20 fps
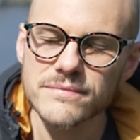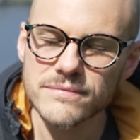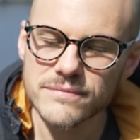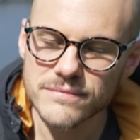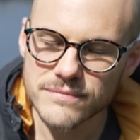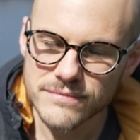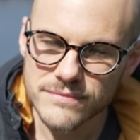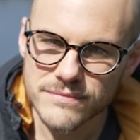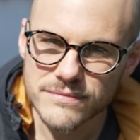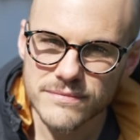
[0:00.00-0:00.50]

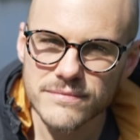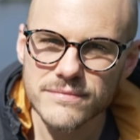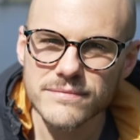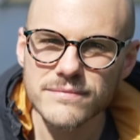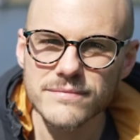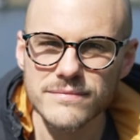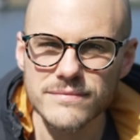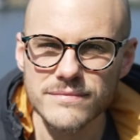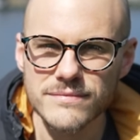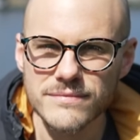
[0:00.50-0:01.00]

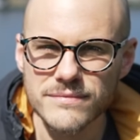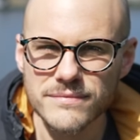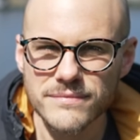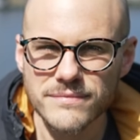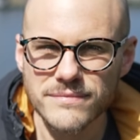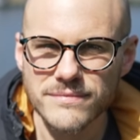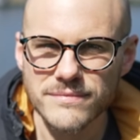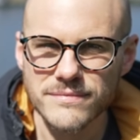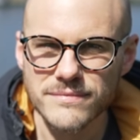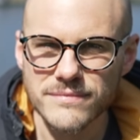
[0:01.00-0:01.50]

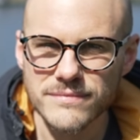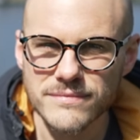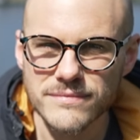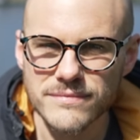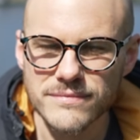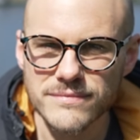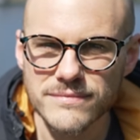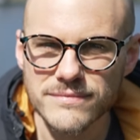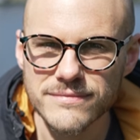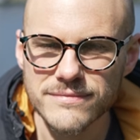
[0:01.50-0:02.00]

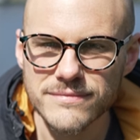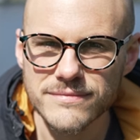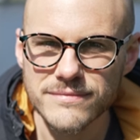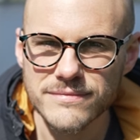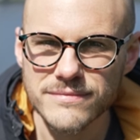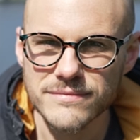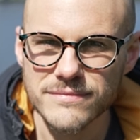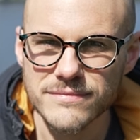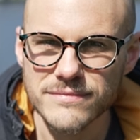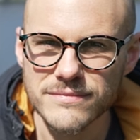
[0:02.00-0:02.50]

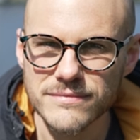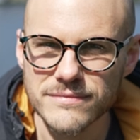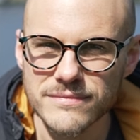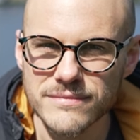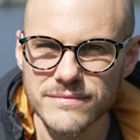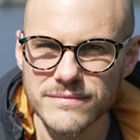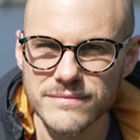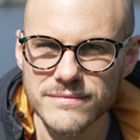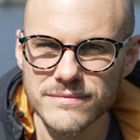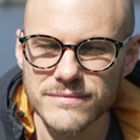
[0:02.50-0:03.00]

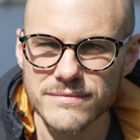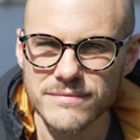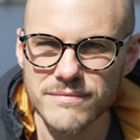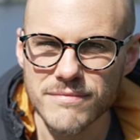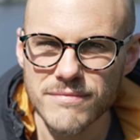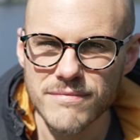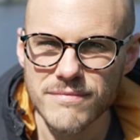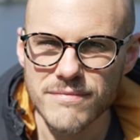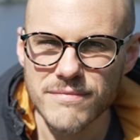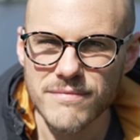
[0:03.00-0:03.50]

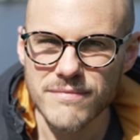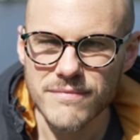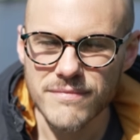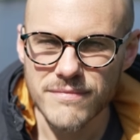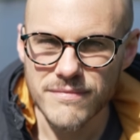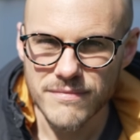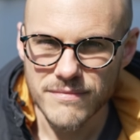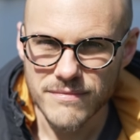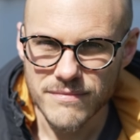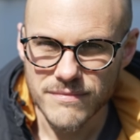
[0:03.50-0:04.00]

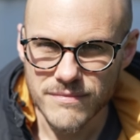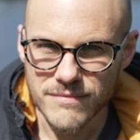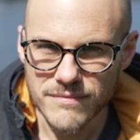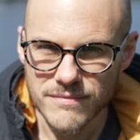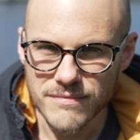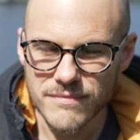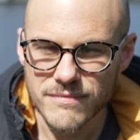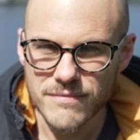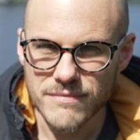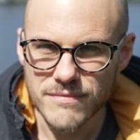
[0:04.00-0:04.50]

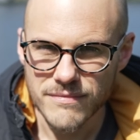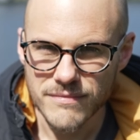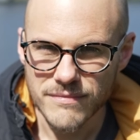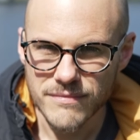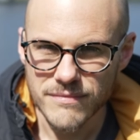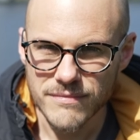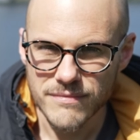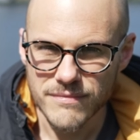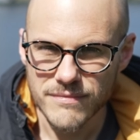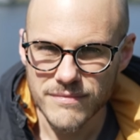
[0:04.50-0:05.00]

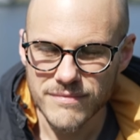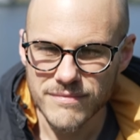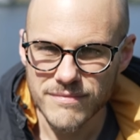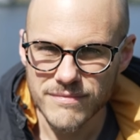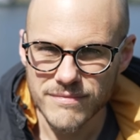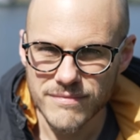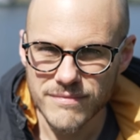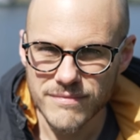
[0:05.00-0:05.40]
(silent)